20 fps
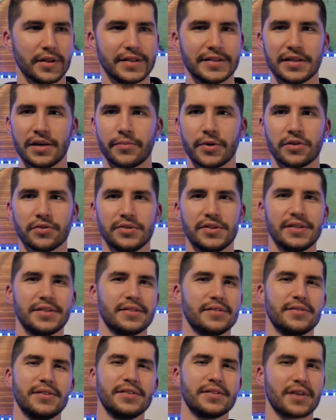let's say, because
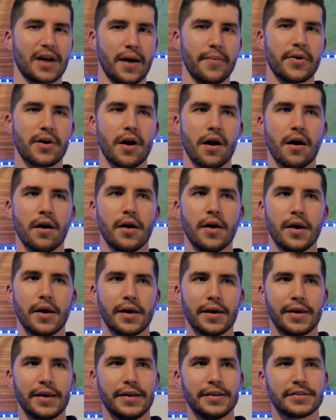this this camera
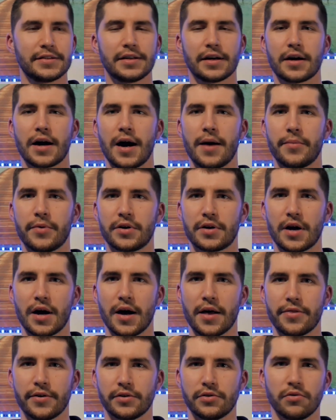is the
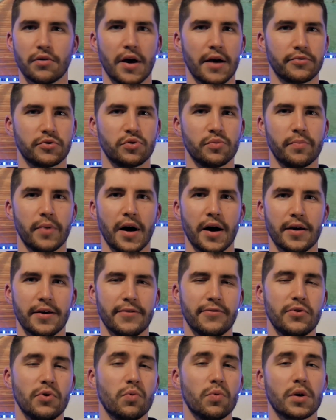camera that you have to buy
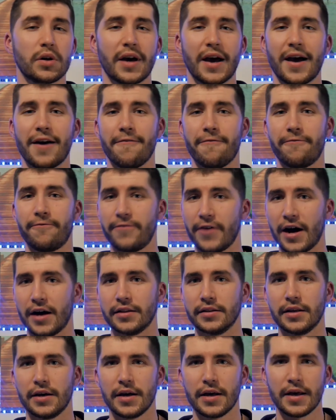if you want to have
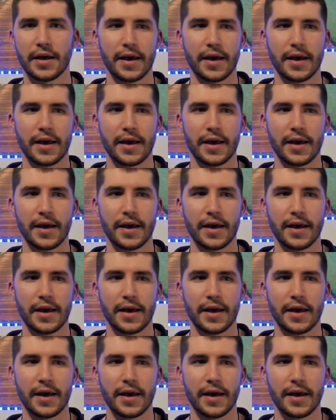fun